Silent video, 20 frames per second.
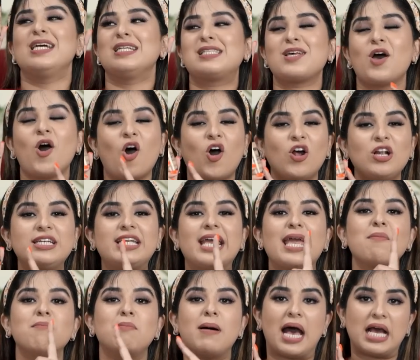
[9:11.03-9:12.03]
It's a all
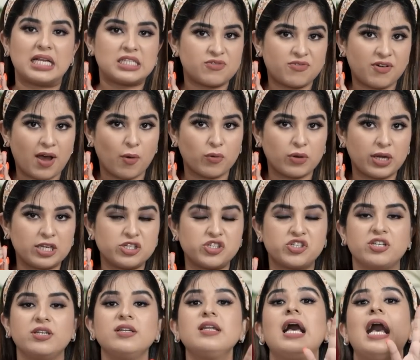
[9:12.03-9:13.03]
day matte
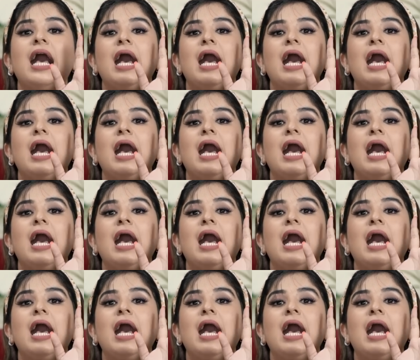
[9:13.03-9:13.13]
foundation,